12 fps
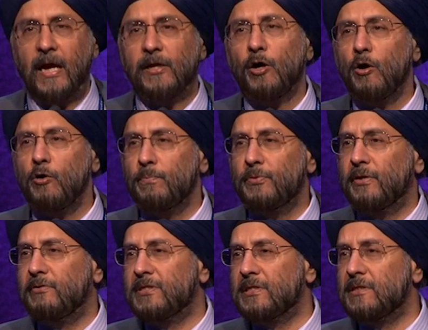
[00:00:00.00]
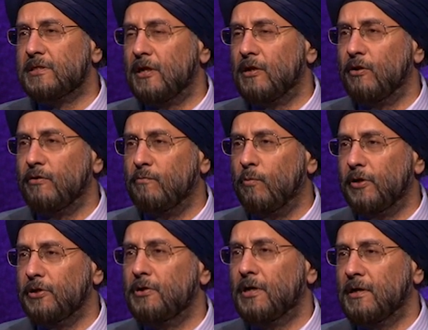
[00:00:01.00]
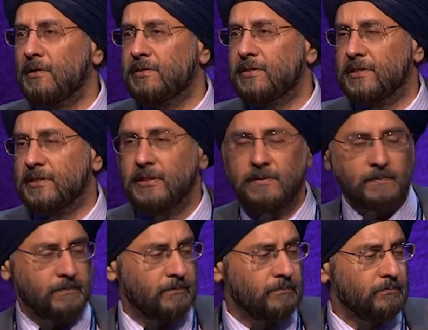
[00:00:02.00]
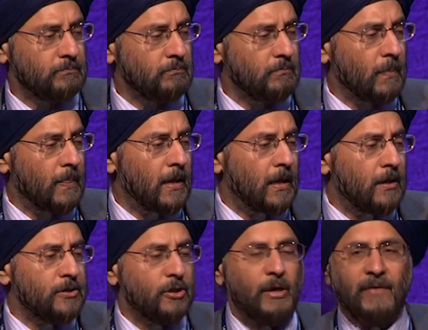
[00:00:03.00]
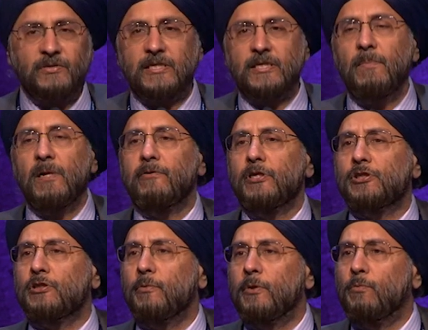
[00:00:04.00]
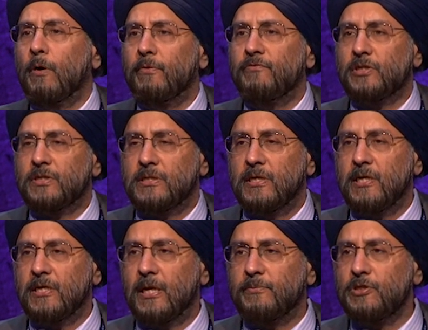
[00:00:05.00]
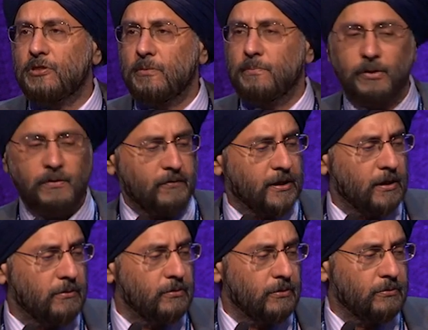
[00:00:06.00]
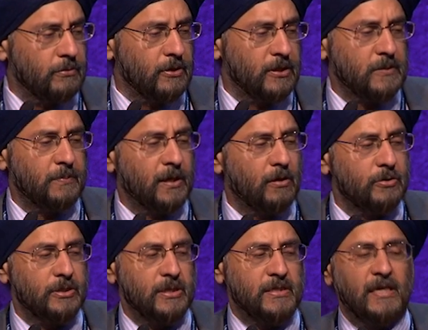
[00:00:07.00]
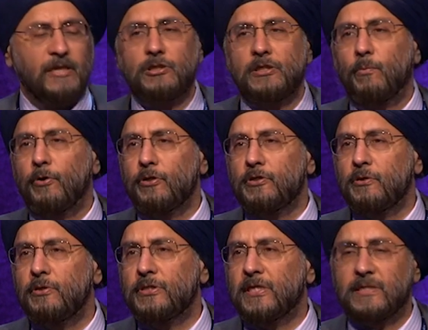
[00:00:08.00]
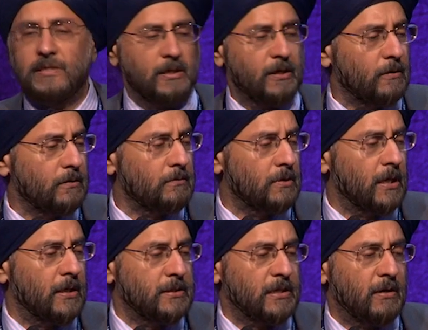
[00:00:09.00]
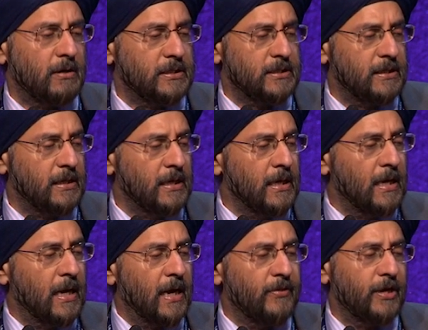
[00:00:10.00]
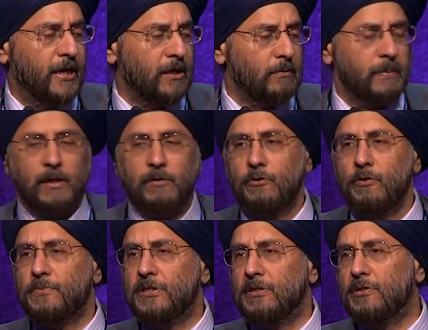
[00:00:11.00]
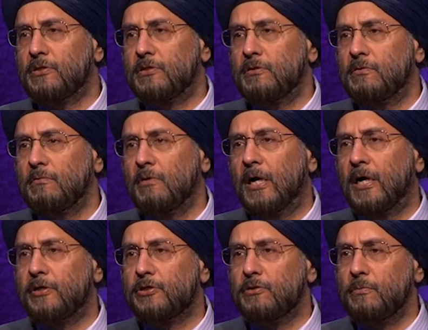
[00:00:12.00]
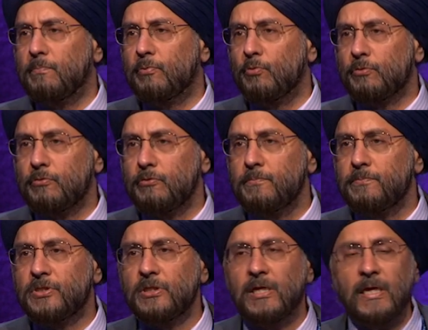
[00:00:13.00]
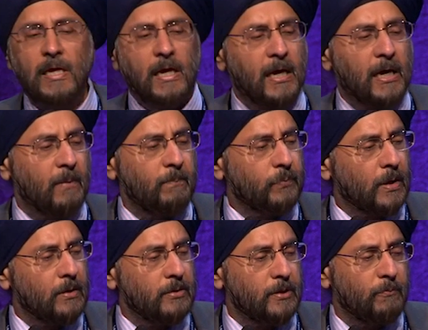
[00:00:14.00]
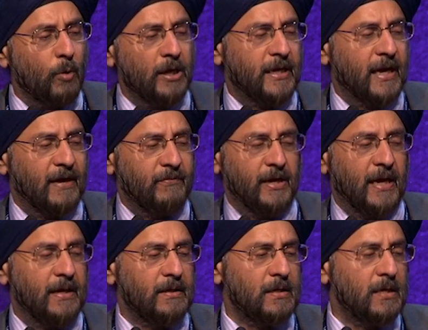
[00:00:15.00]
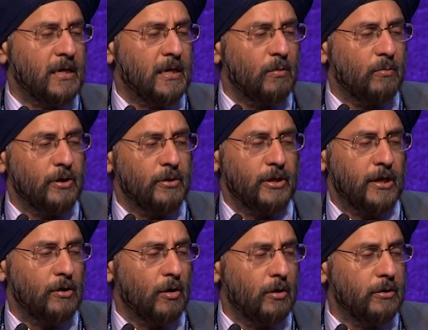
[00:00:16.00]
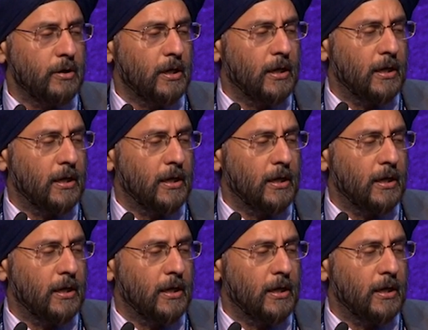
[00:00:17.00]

hope there isn't a lot of what you can't see. So you have a similar issue with what we've just heard, and I'm just going to briefly go through this because essentially what you're doing is external targeting, and they can be grouped into 2 broad groups. The one caveat, although they're not